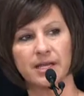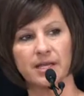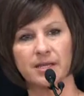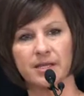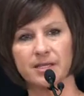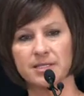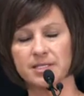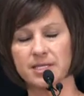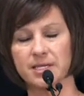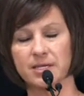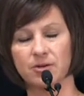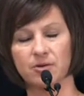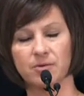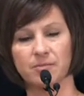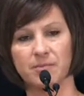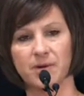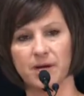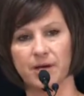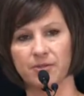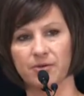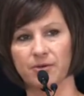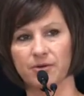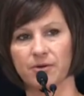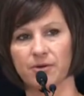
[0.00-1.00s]
lady, a single
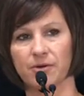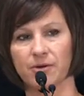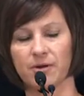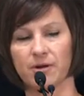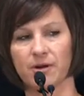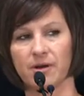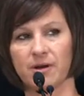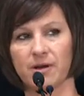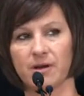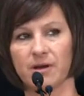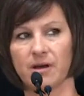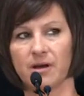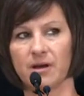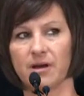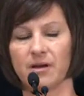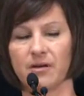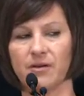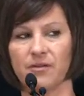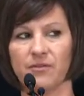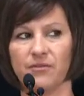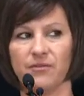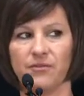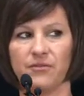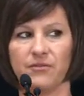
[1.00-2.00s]
mother
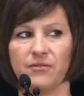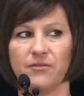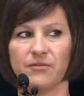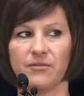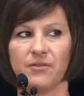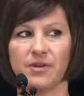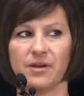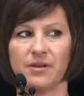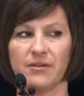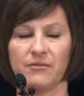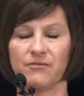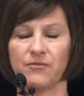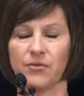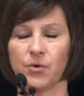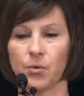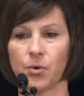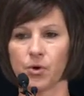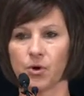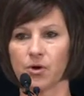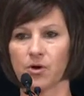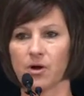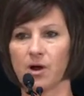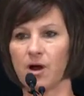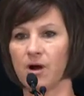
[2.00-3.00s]
of
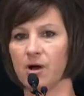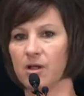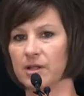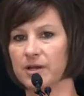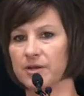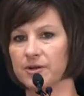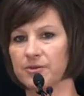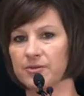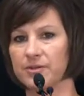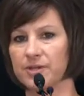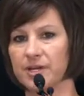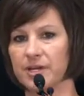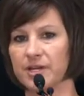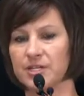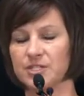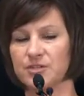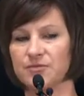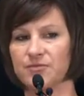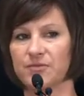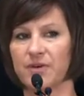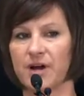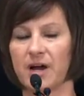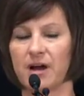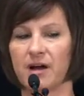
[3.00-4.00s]
4, all under the age
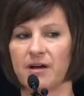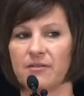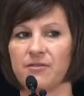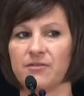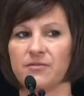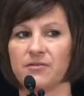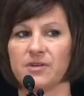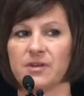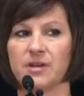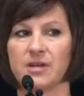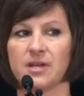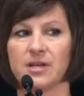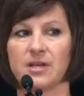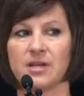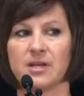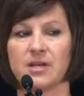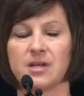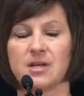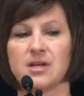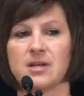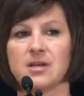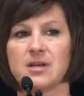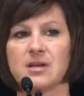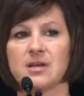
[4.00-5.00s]
of 5,
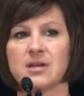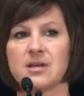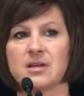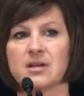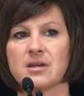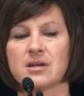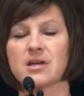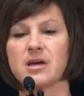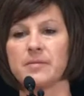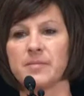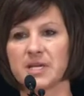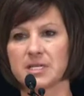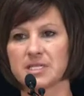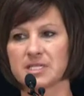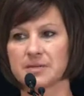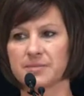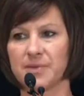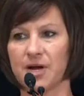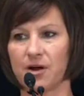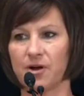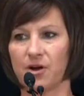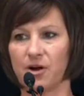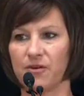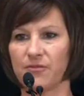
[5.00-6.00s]
come into
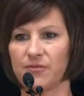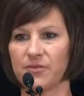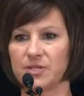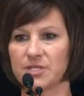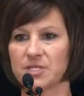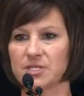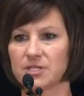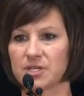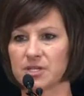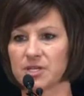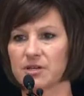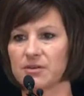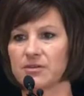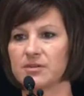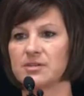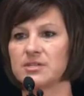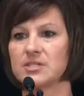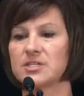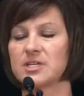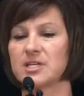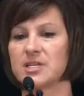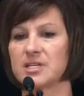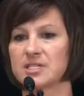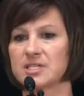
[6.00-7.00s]
my office looking
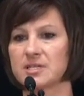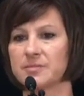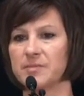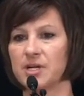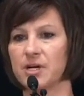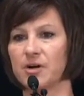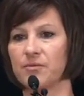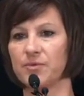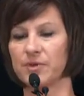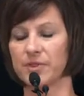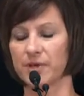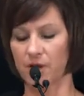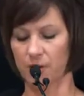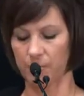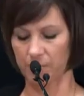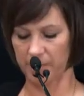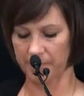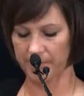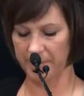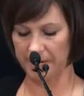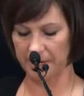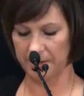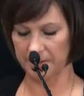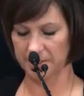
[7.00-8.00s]
to get some help with home
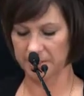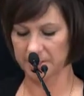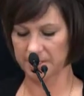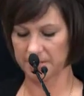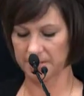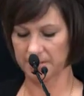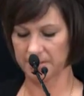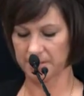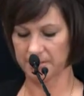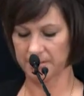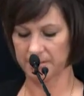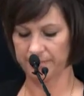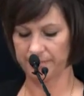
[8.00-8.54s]
repairs.